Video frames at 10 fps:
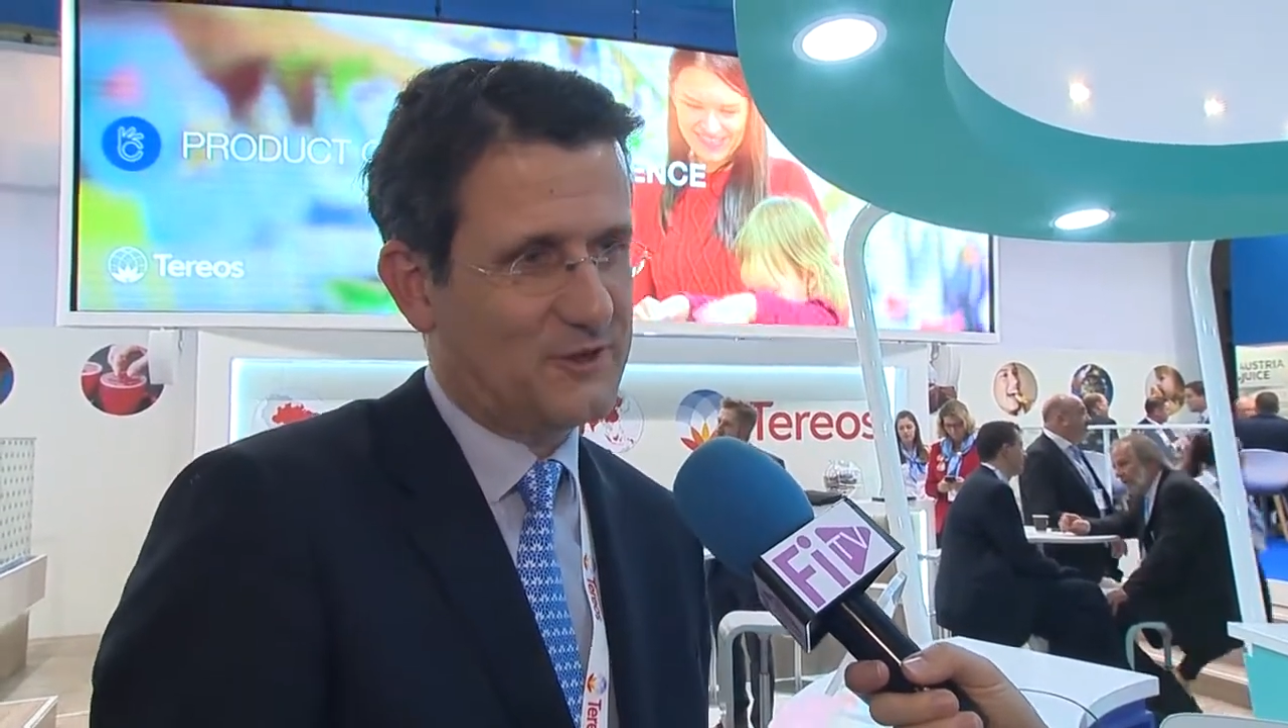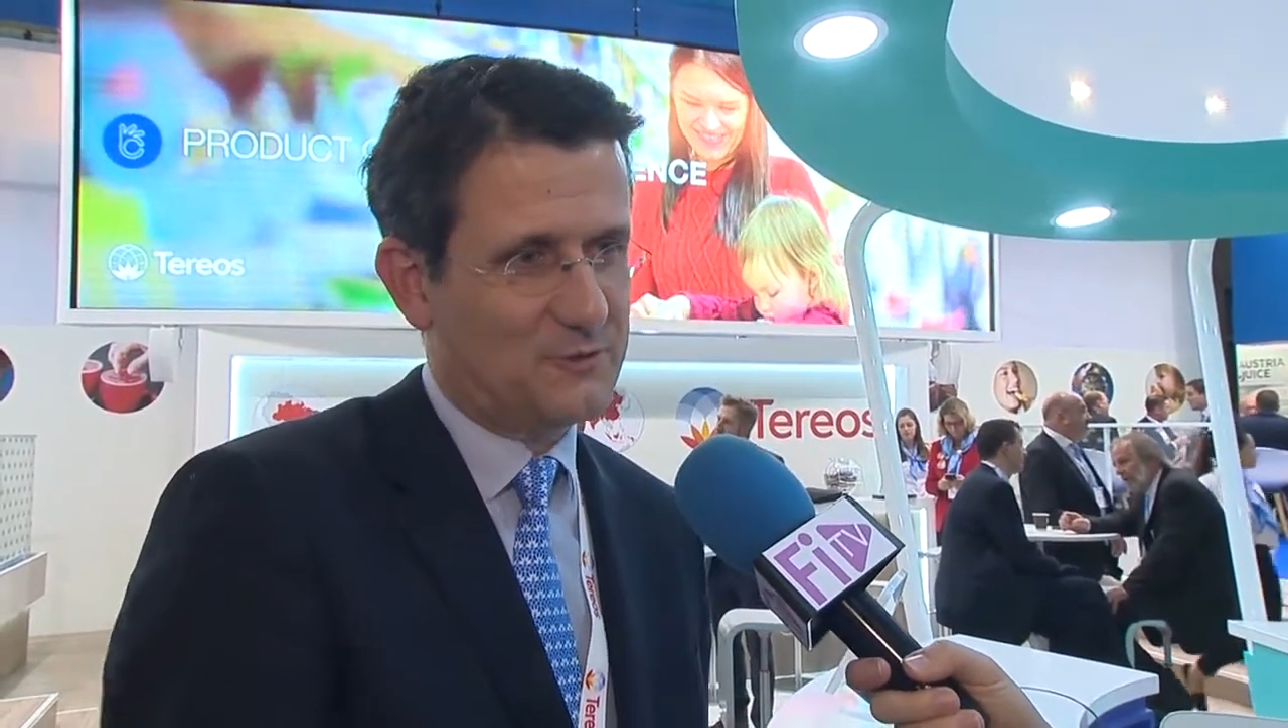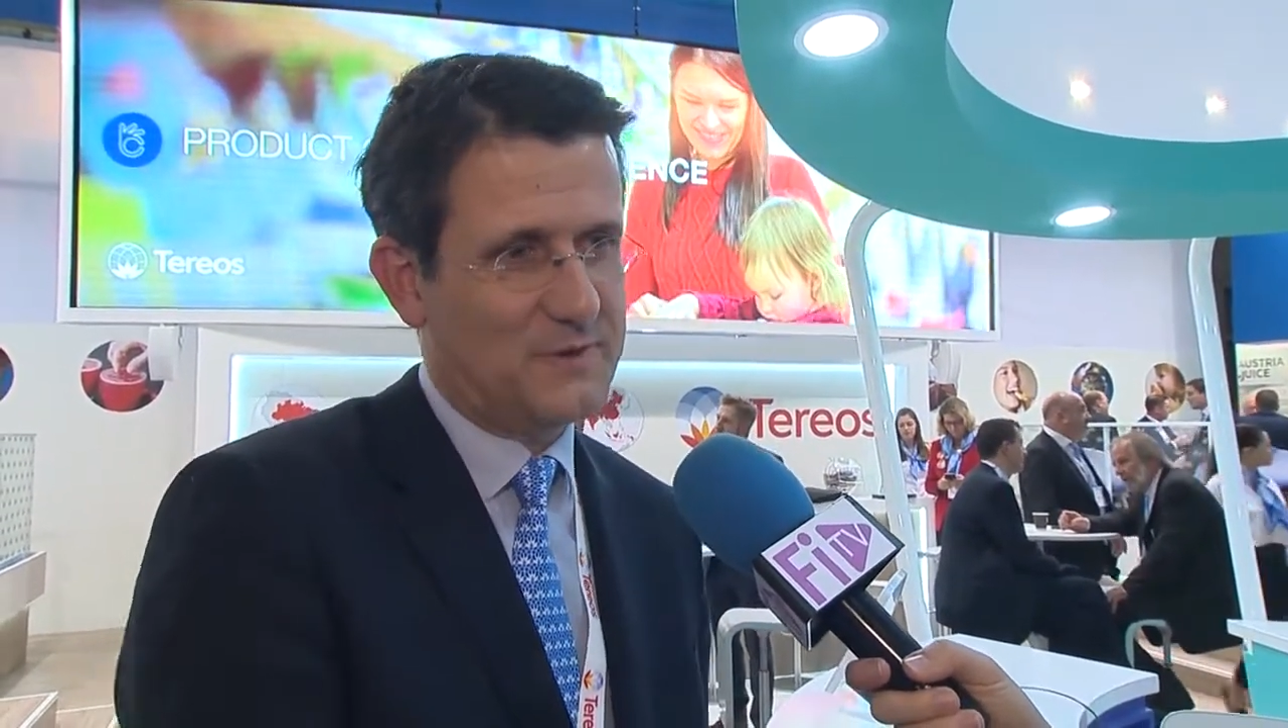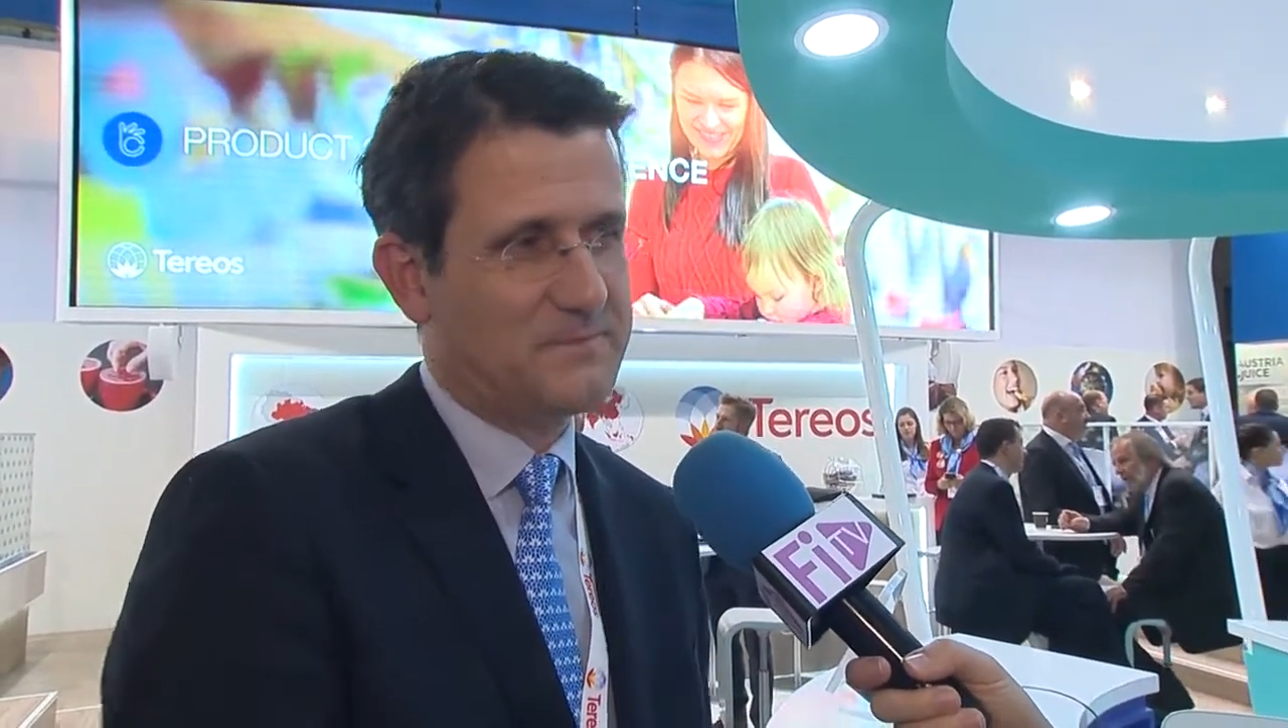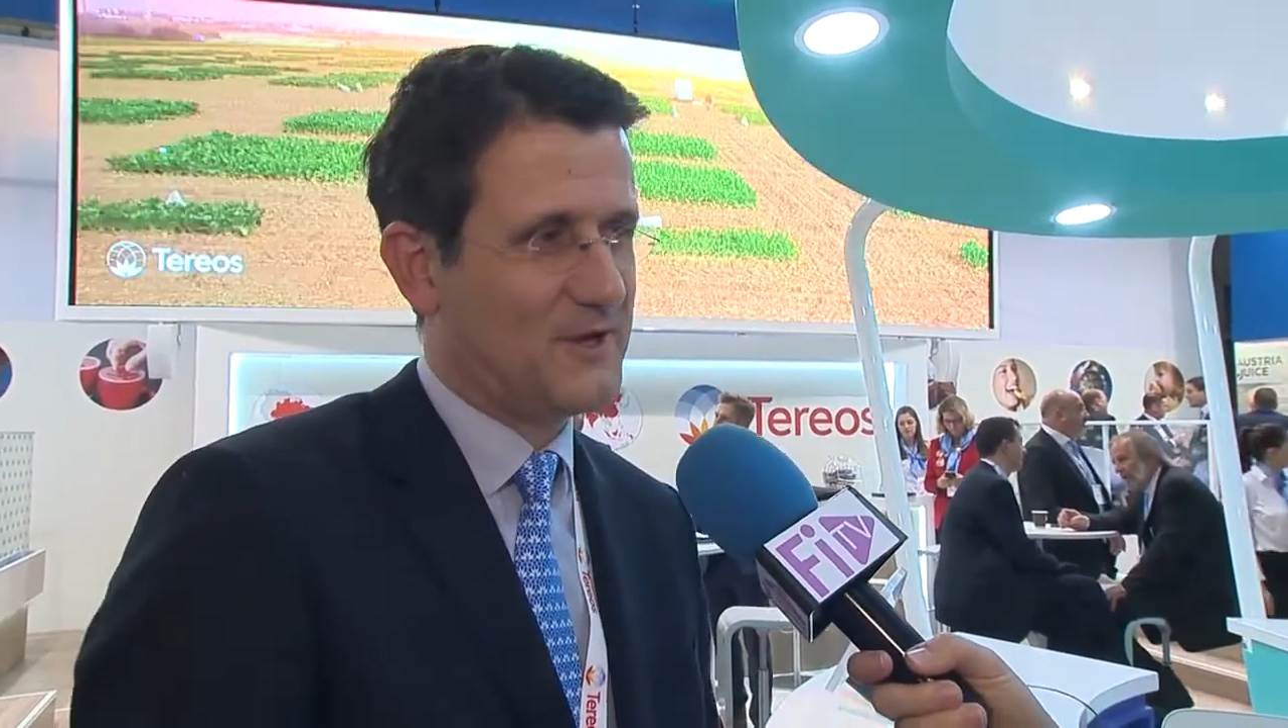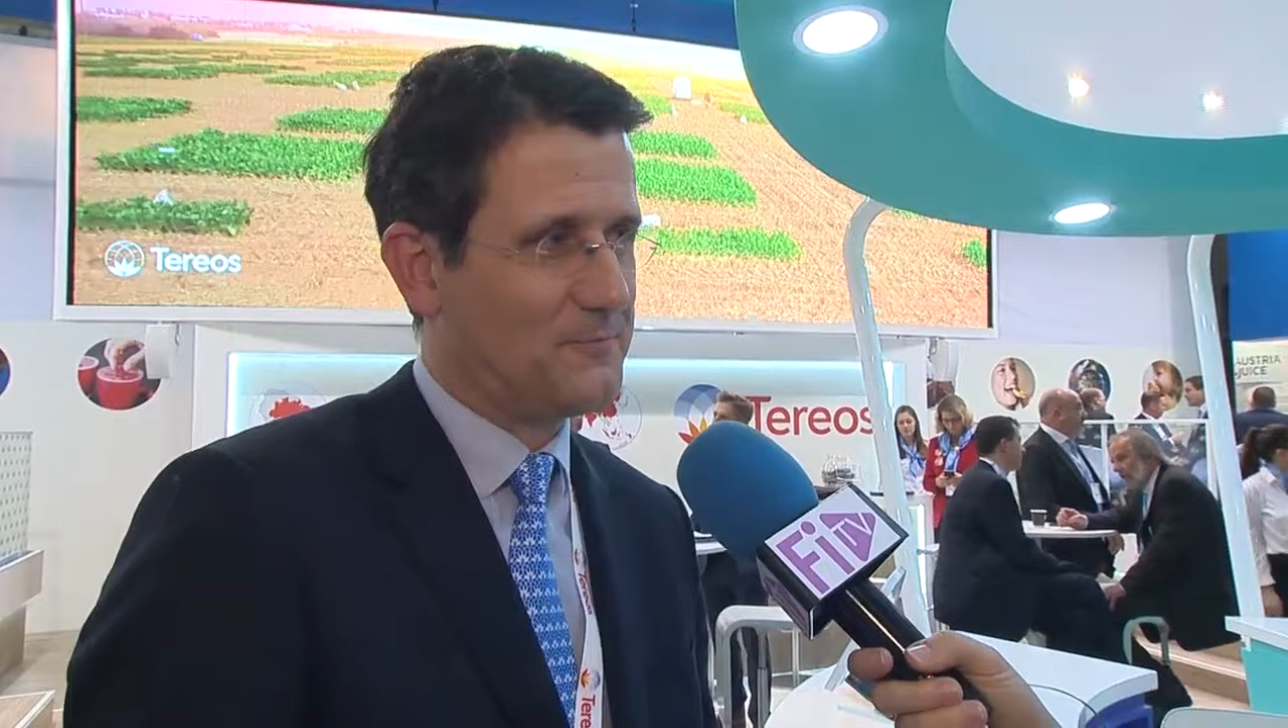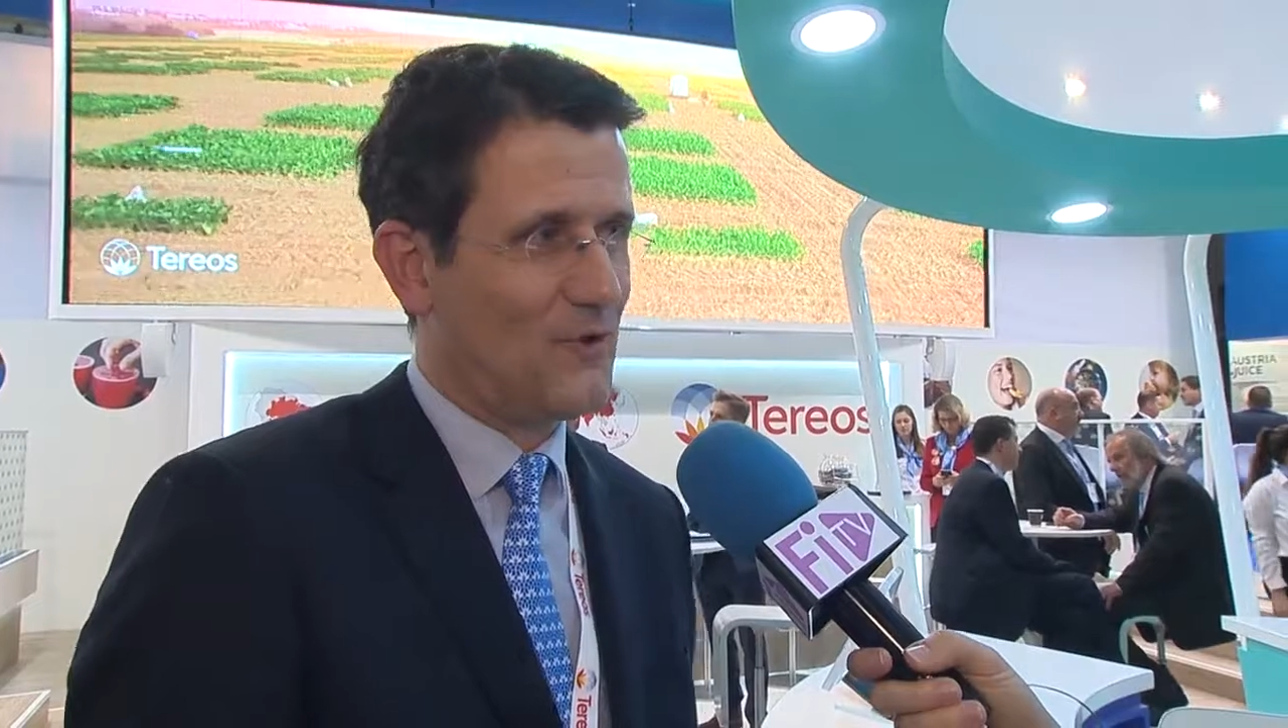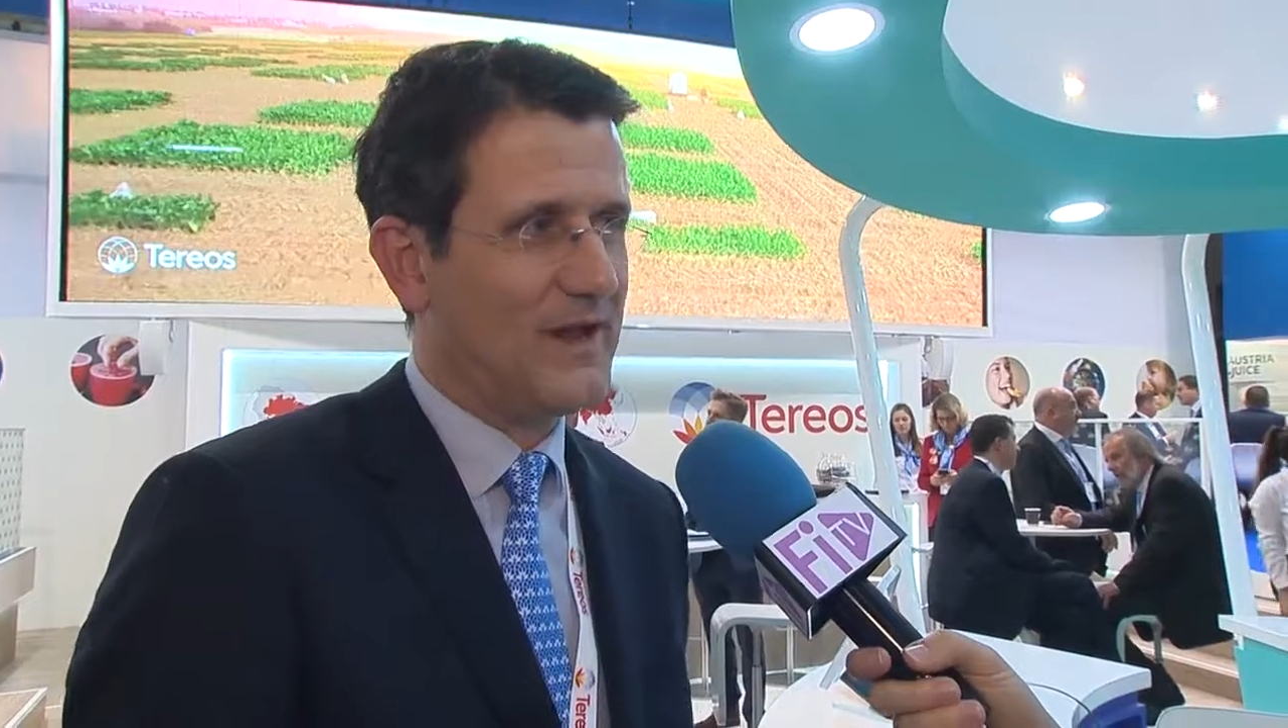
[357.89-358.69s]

you will pick up